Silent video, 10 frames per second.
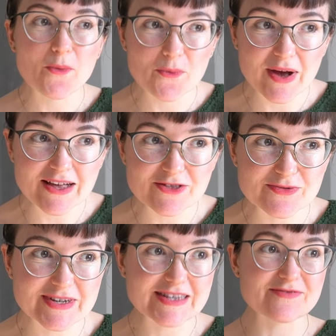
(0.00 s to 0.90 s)
Well, the
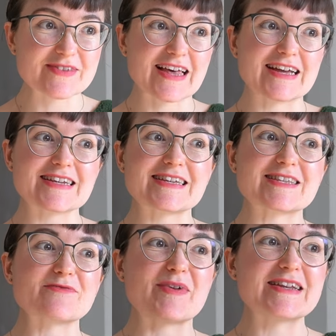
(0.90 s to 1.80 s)
reason for that
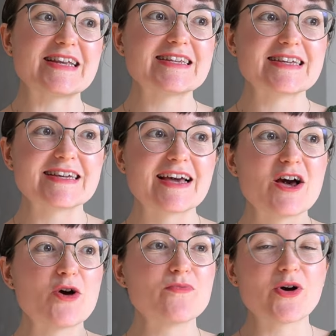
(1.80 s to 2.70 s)
is my knitting
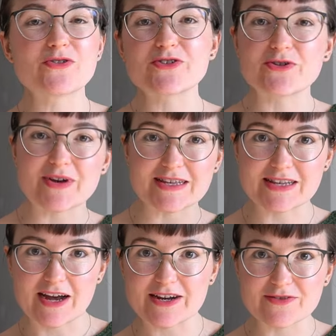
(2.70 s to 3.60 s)
mojo has
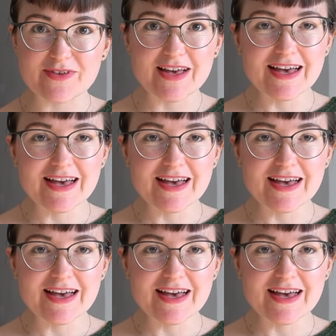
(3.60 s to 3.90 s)
kind of